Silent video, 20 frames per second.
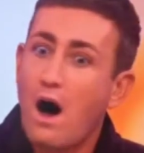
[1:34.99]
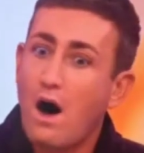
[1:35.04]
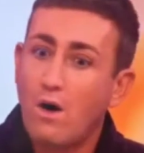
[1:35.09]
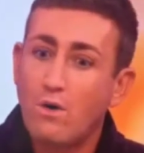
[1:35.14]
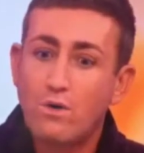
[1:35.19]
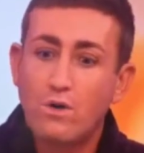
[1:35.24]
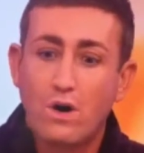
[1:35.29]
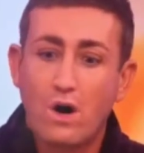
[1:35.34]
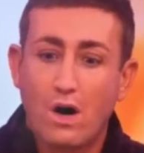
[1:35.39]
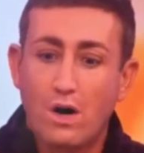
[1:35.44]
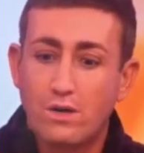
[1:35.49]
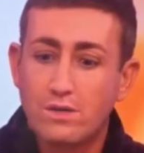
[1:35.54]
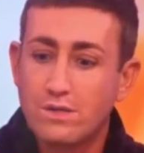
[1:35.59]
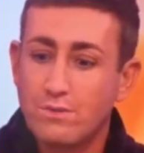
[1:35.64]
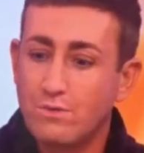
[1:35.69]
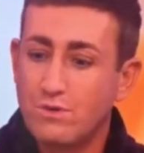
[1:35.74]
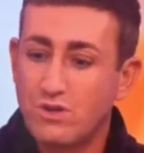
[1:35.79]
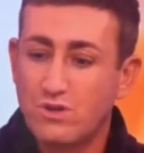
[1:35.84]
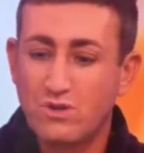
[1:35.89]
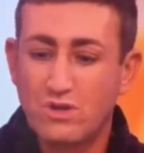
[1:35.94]
Oh, God,
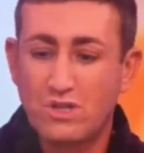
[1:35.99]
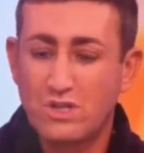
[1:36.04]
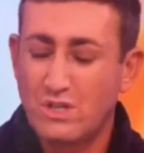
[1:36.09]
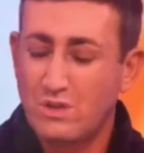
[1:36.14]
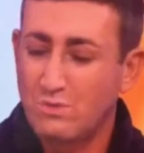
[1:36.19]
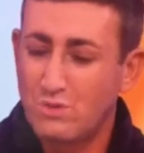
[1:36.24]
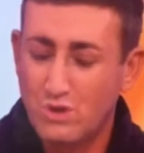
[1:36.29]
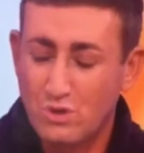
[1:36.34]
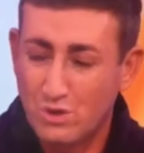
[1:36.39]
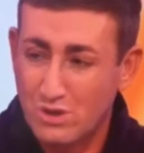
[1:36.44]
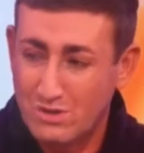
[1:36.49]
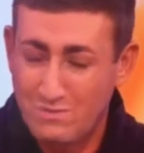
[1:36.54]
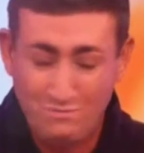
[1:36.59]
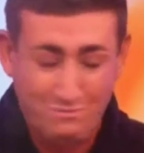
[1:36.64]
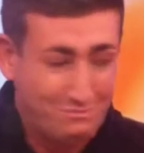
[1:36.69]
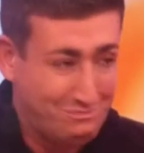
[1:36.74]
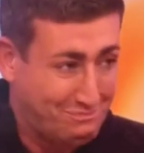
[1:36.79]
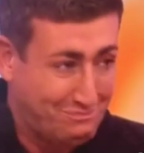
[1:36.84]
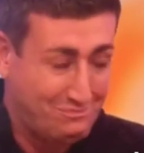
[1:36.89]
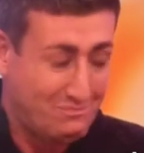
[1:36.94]
it was just
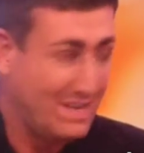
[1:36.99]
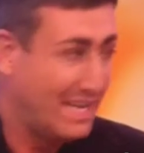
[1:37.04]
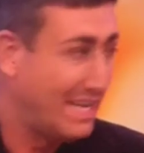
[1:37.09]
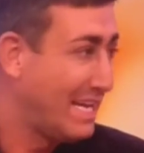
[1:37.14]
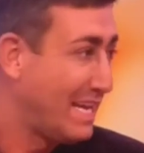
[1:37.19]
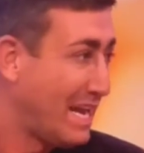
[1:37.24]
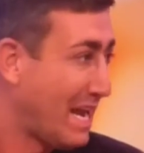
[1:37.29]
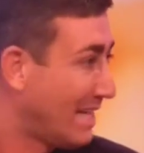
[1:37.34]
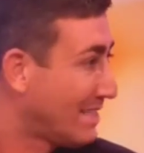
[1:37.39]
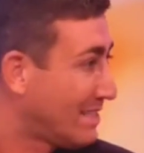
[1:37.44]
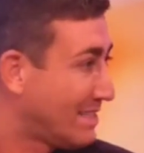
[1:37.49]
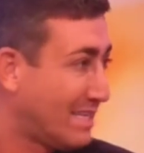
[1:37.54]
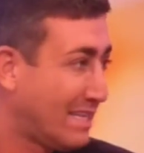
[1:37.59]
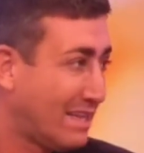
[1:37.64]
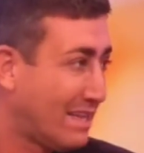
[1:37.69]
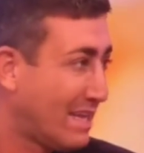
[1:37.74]
really nasty